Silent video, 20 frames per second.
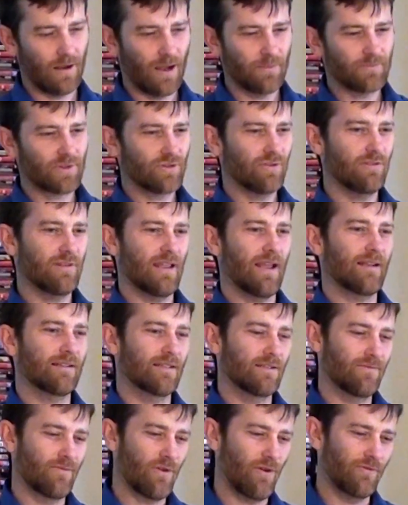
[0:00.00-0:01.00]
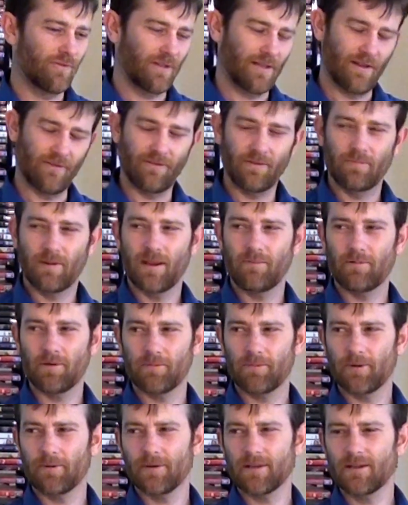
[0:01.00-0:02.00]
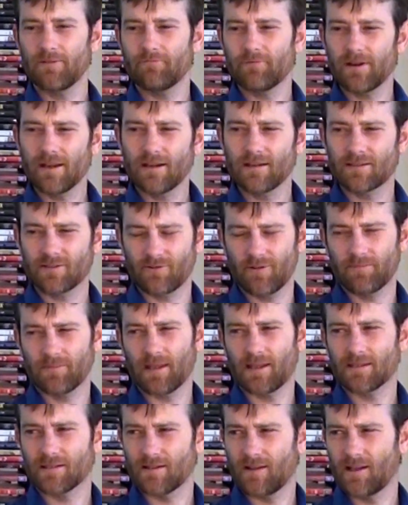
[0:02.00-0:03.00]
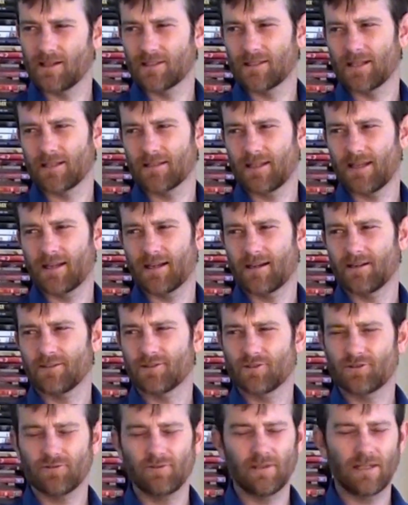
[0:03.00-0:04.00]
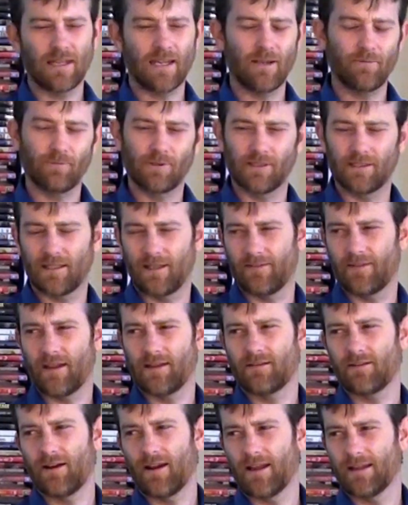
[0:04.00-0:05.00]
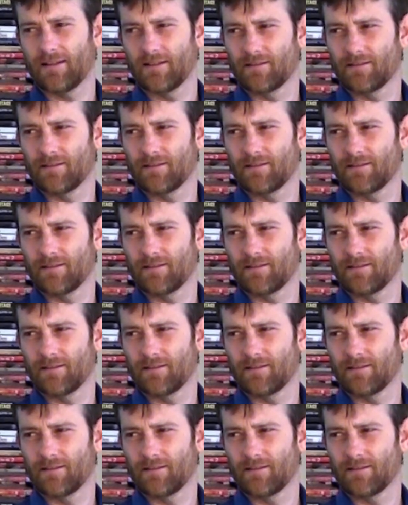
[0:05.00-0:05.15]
I'm sure the actors involved are lovely people, but when you read a script that has lines like that in it, surely inwardly they die a